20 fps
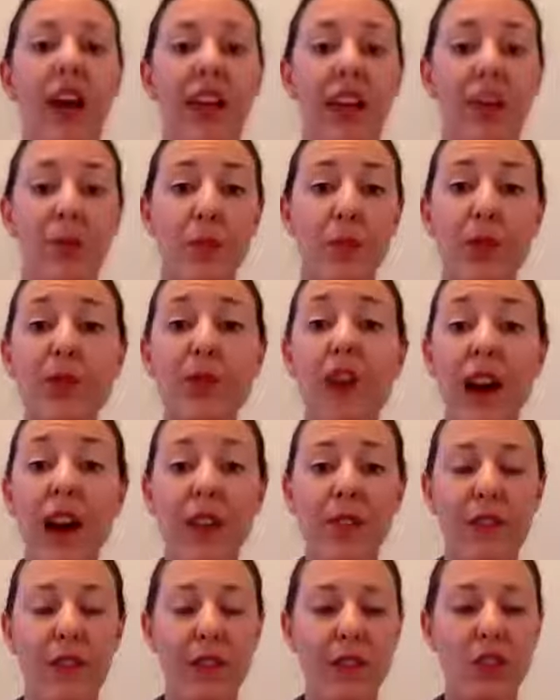I can
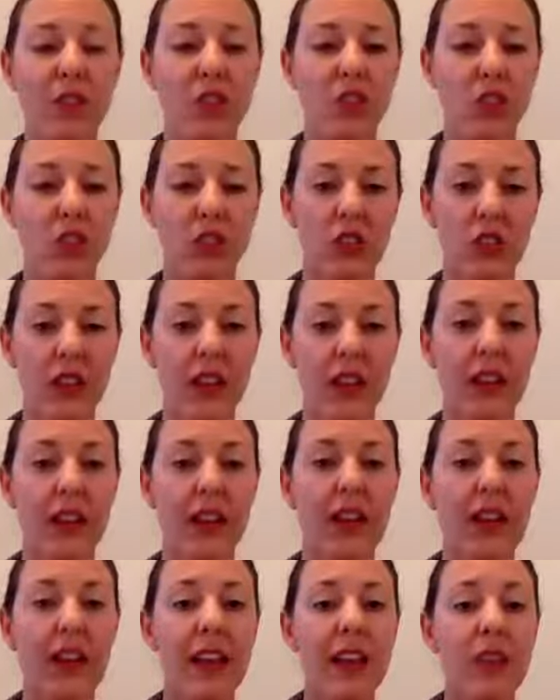provide for these children.
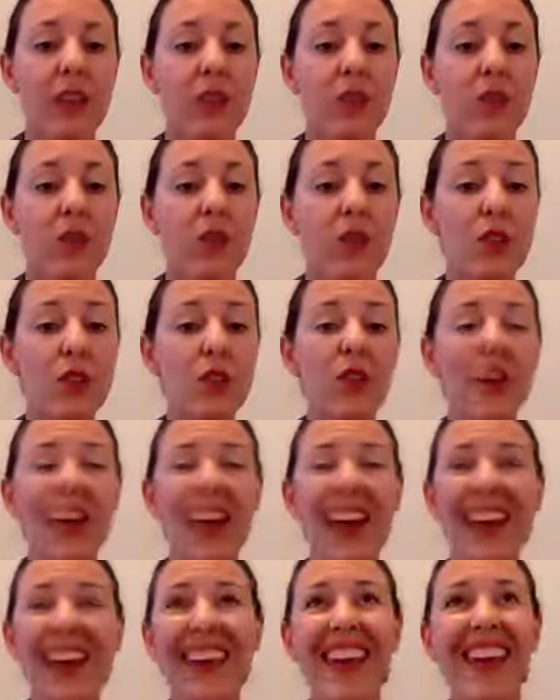So
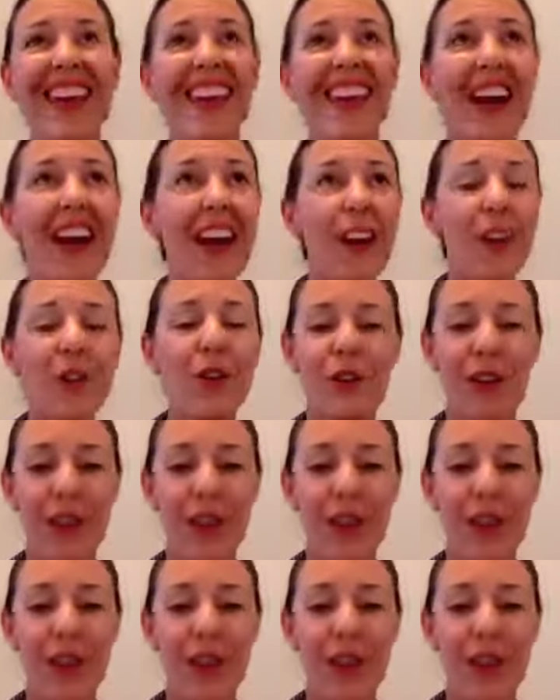I cannot